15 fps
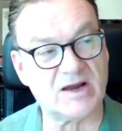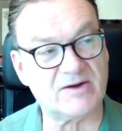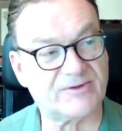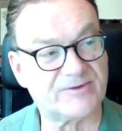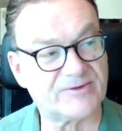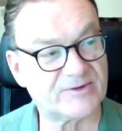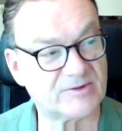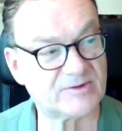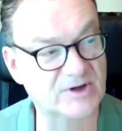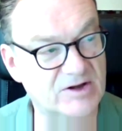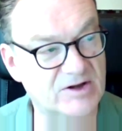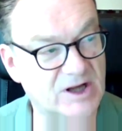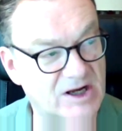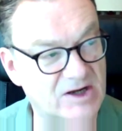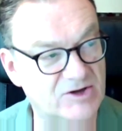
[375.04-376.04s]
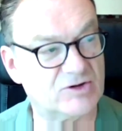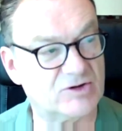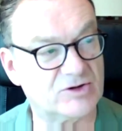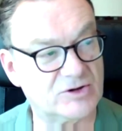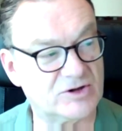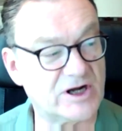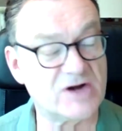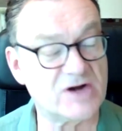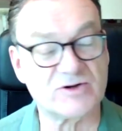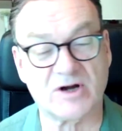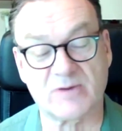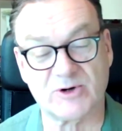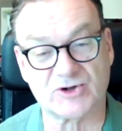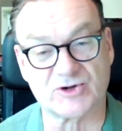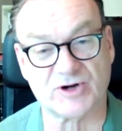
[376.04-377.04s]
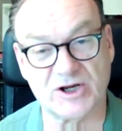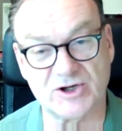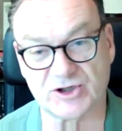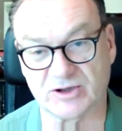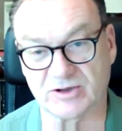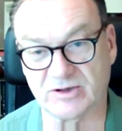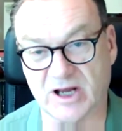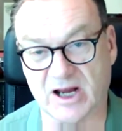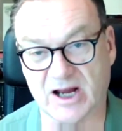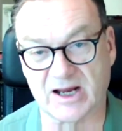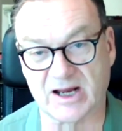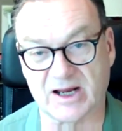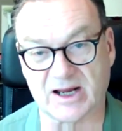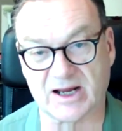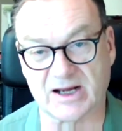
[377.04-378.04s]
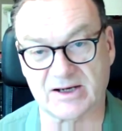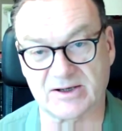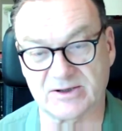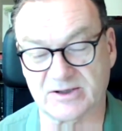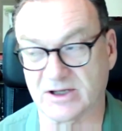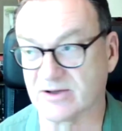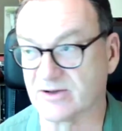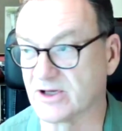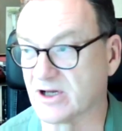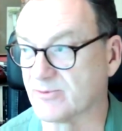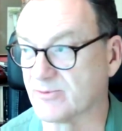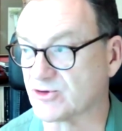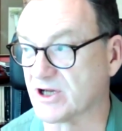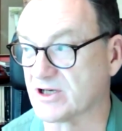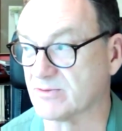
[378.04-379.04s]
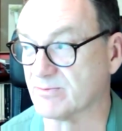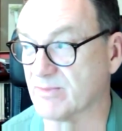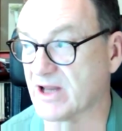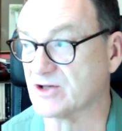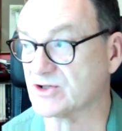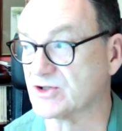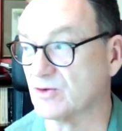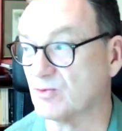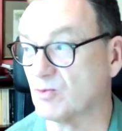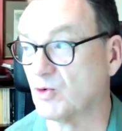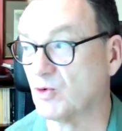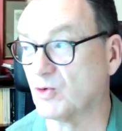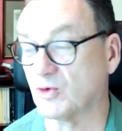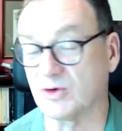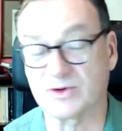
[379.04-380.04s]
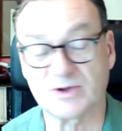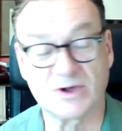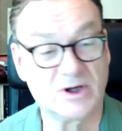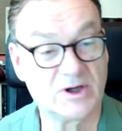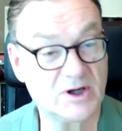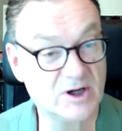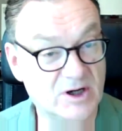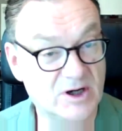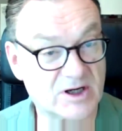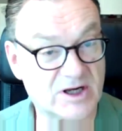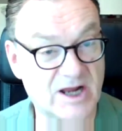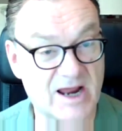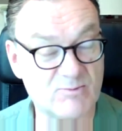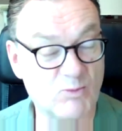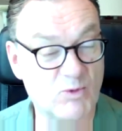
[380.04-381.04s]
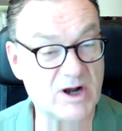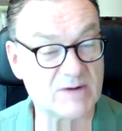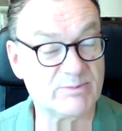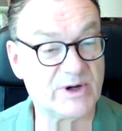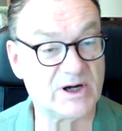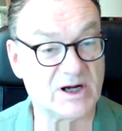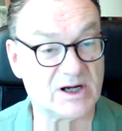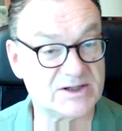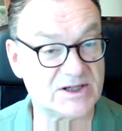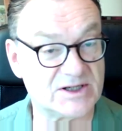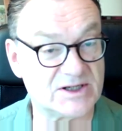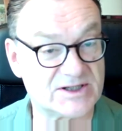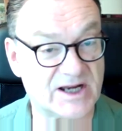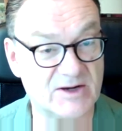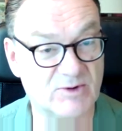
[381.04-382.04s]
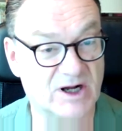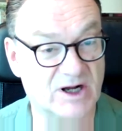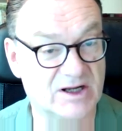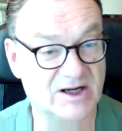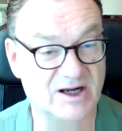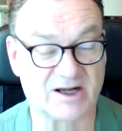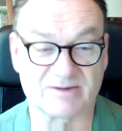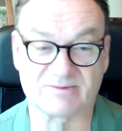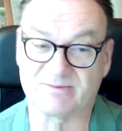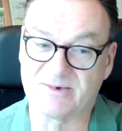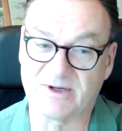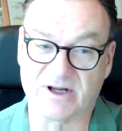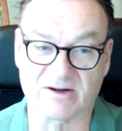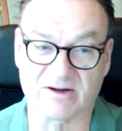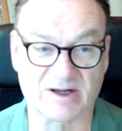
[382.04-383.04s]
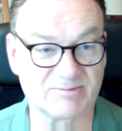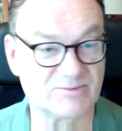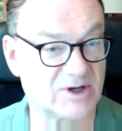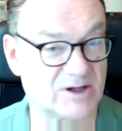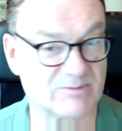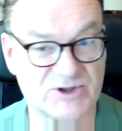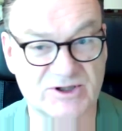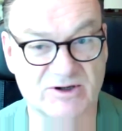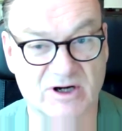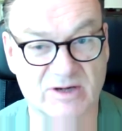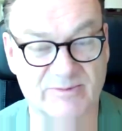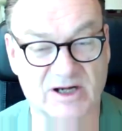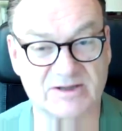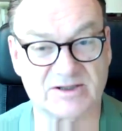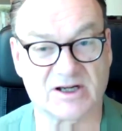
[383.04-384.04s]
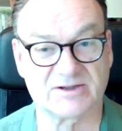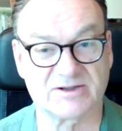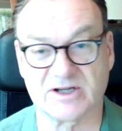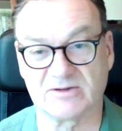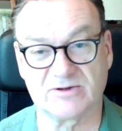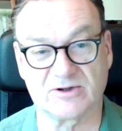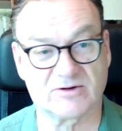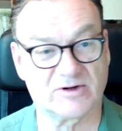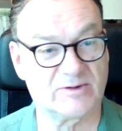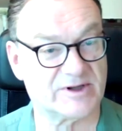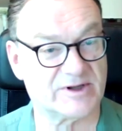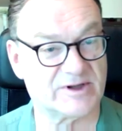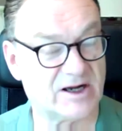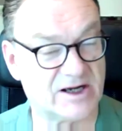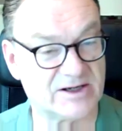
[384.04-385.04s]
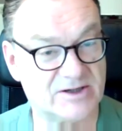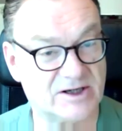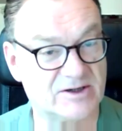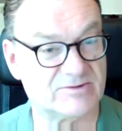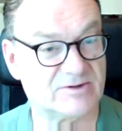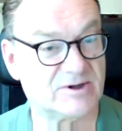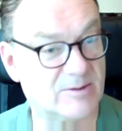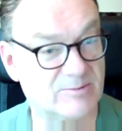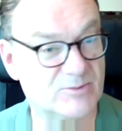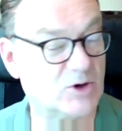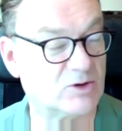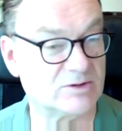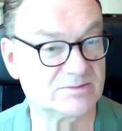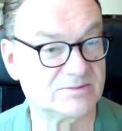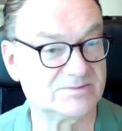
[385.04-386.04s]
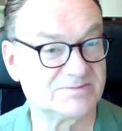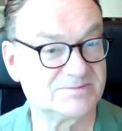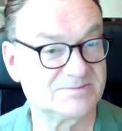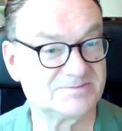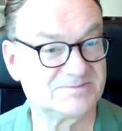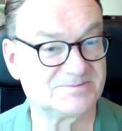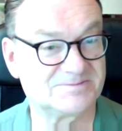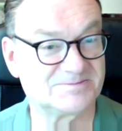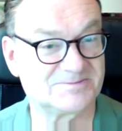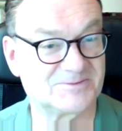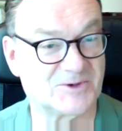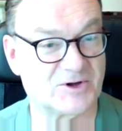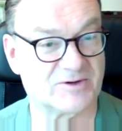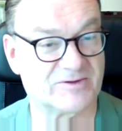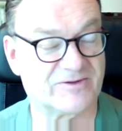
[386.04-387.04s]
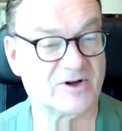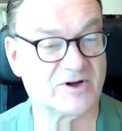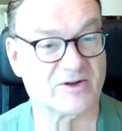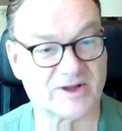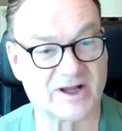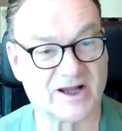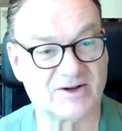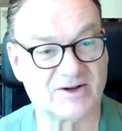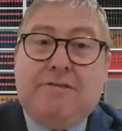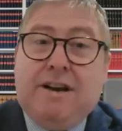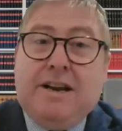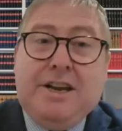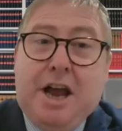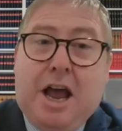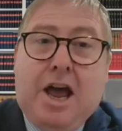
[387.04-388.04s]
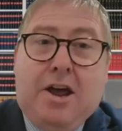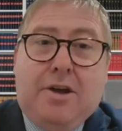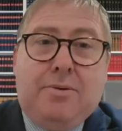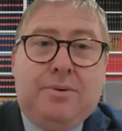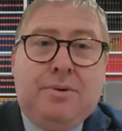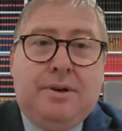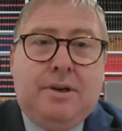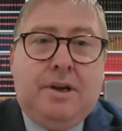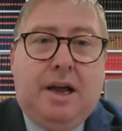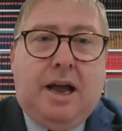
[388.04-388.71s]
if you go to arbitration and the arbitrator makes an award, can one party say, well, I'm sorry, but I don't agree with that. I'm not going to follow Generally, no.